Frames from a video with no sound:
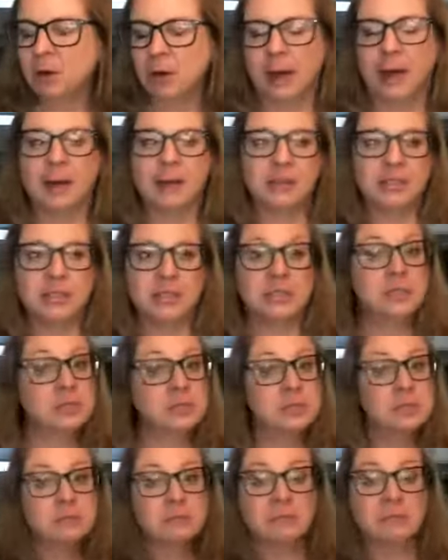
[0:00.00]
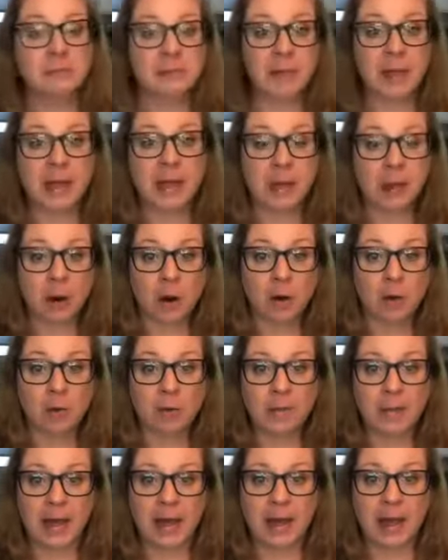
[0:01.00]
I just bake at home
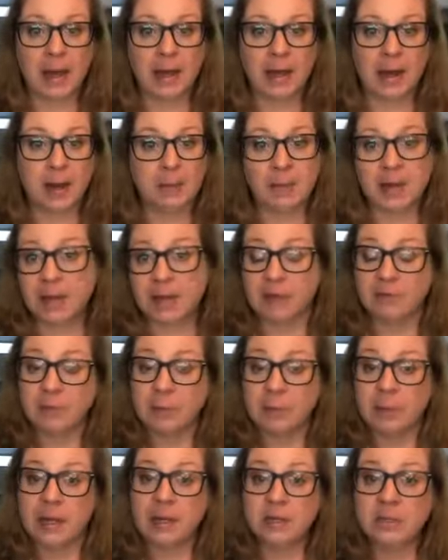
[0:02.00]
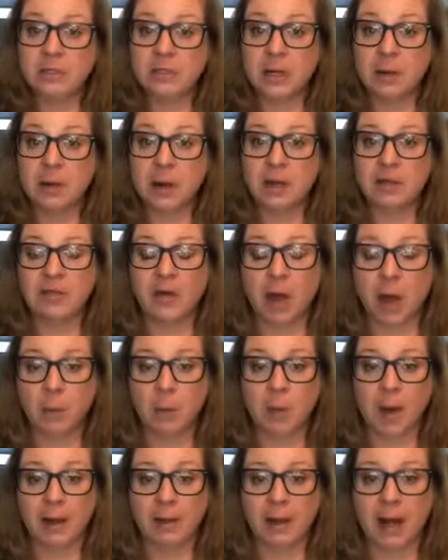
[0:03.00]
and I bake every week. So I thought,
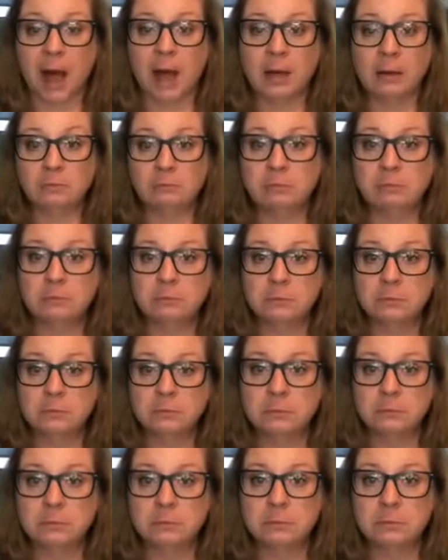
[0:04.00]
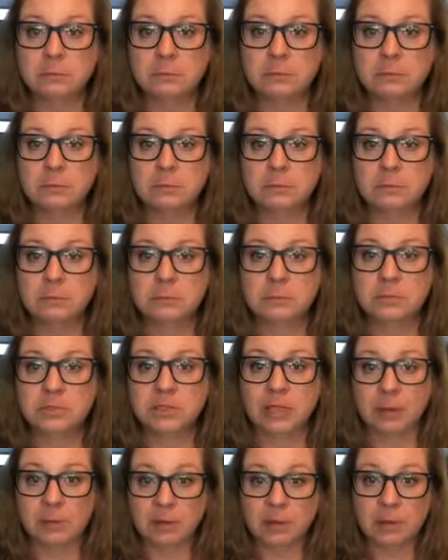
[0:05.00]
why not share
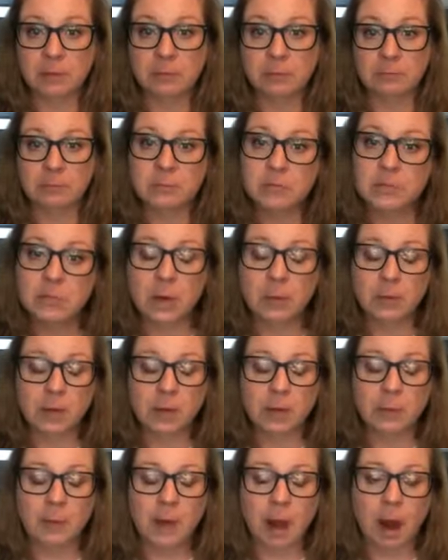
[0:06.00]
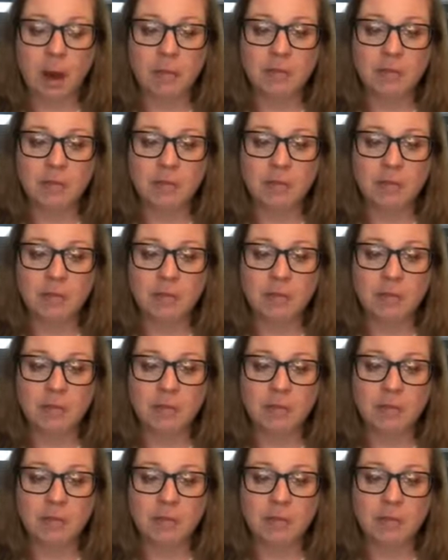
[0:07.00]
with you? So here we are.